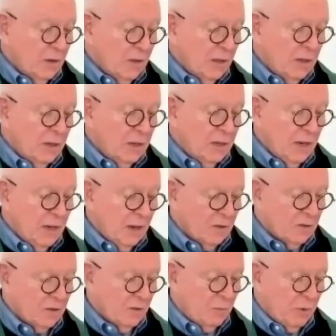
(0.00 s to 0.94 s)
to the
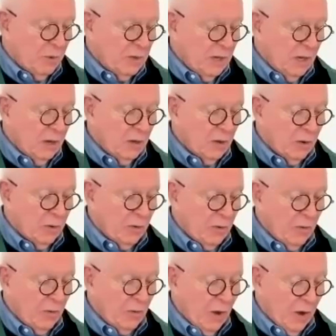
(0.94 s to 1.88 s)
details of
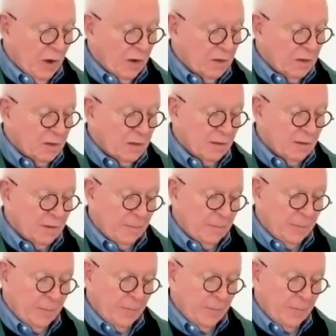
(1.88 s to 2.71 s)
particular thoughts.